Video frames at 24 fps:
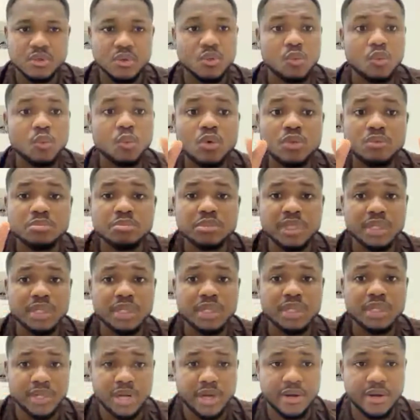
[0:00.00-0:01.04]
1 million
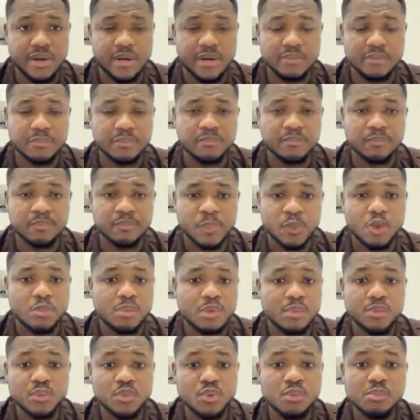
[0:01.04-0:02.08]
naira, or
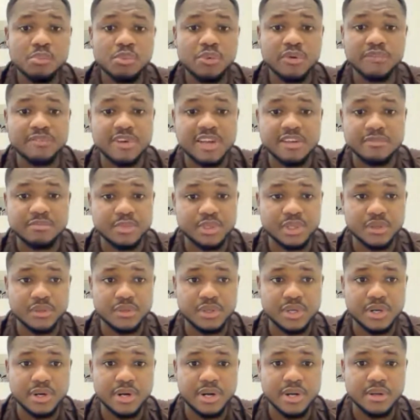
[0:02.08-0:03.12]
maybe 1.5 million
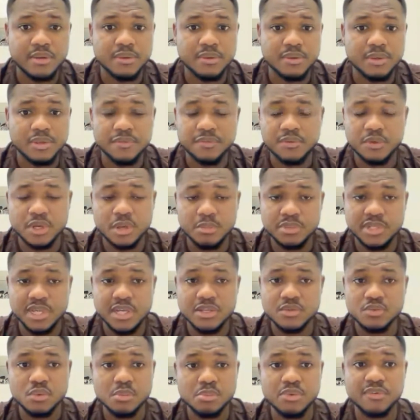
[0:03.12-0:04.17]
naira, if your capital is
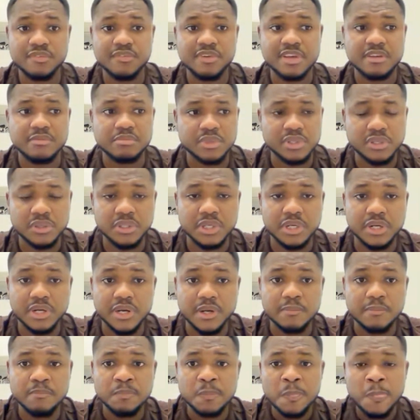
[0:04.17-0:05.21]
1.5 million naira,
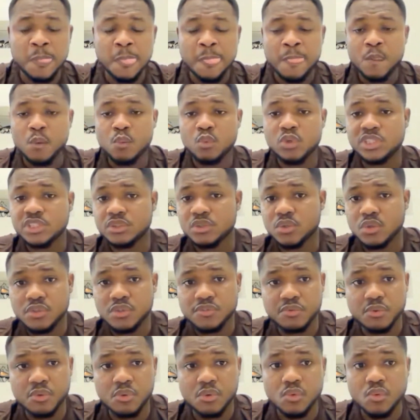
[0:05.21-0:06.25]
which goes
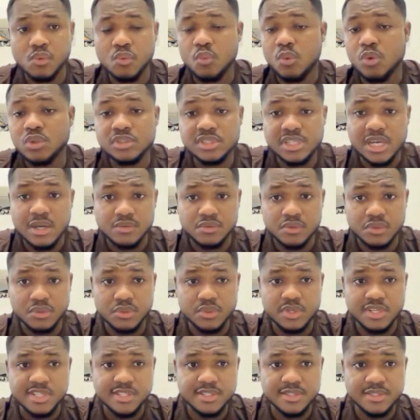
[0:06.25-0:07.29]
for 1,000
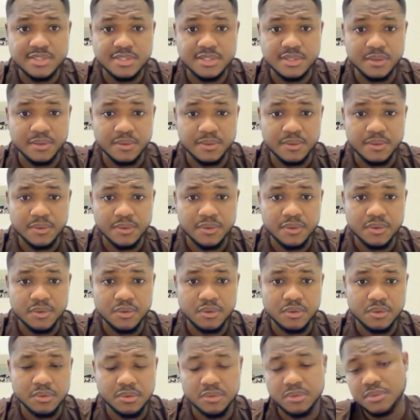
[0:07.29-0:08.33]
USDT
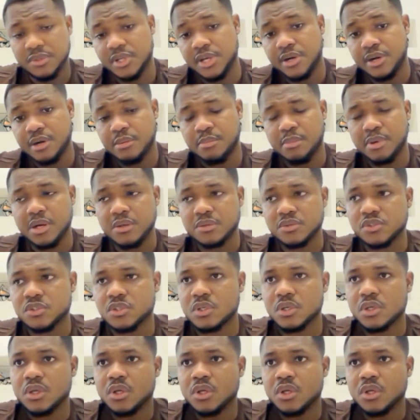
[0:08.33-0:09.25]
thereabout.